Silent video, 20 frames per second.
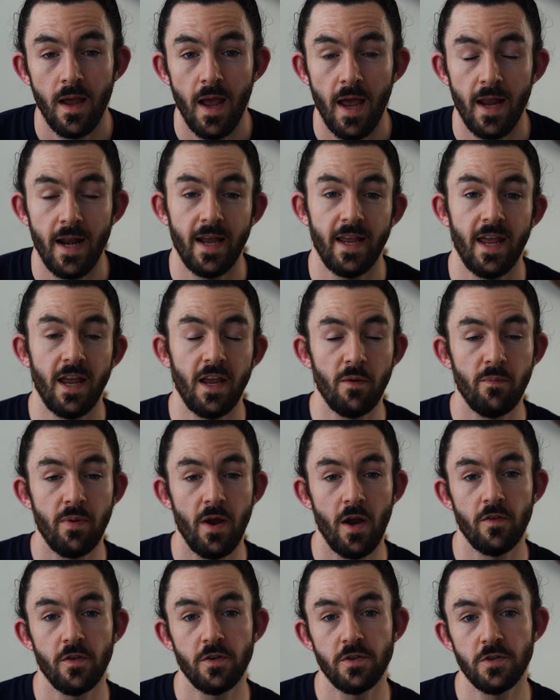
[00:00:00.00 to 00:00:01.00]
and I can
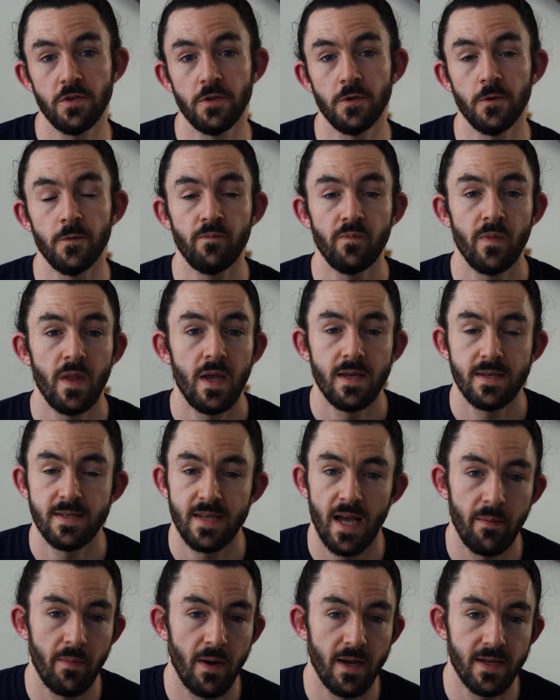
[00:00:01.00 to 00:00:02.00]
compare the two
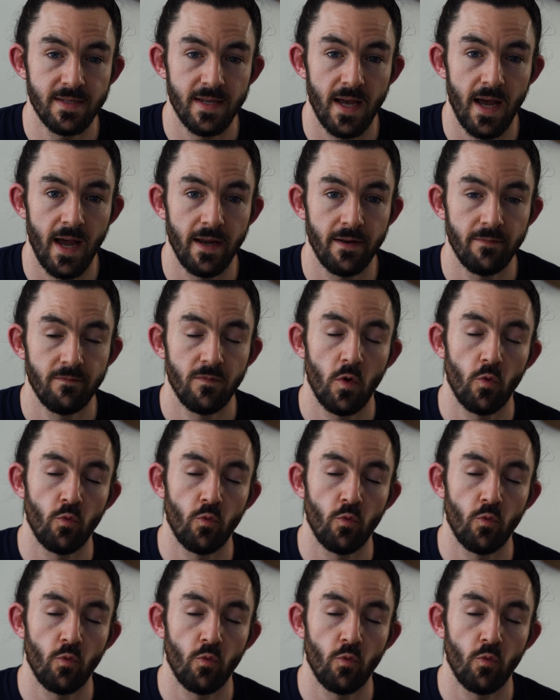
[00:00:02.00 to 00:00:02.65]
side by side.